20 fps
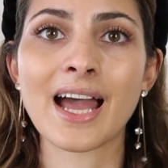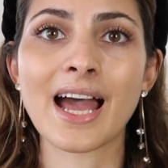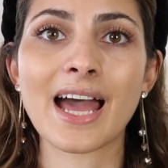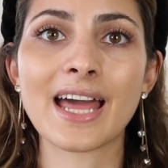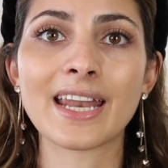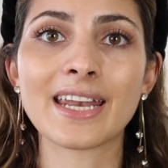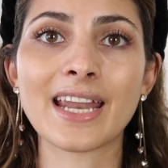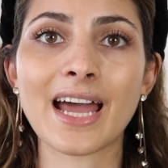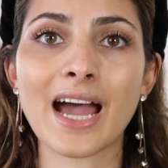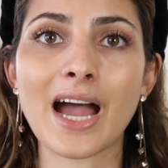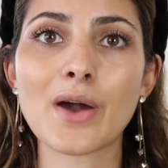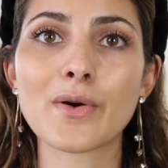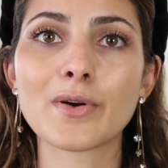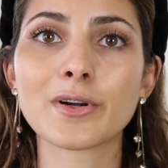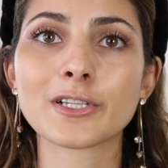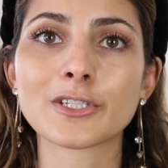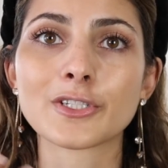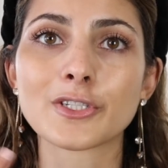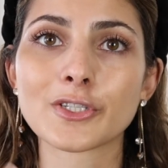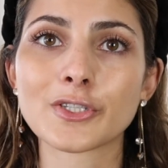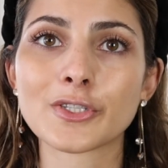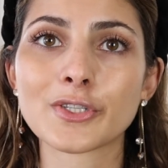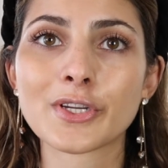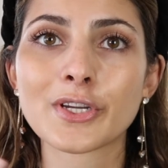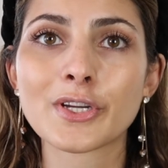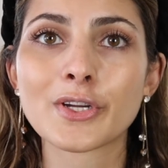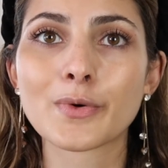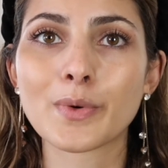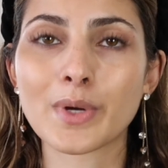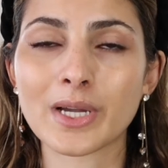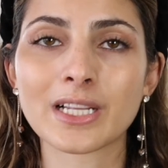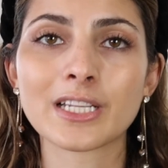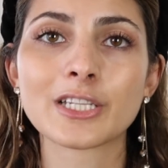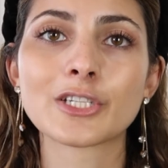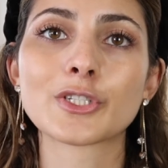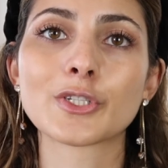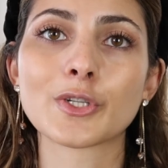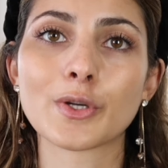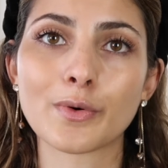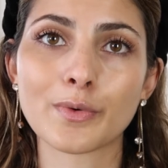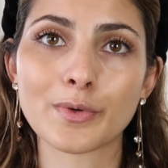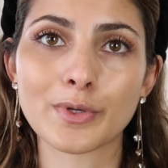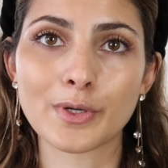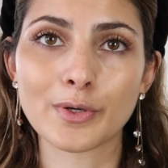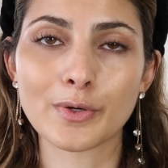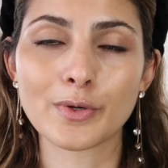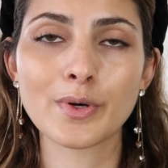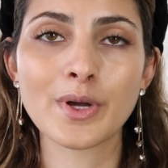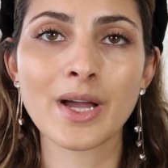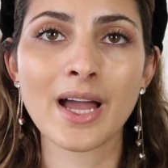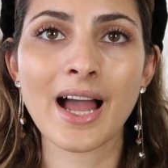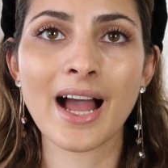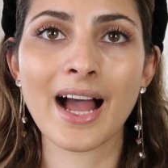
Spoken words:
And now I'll just quickly show you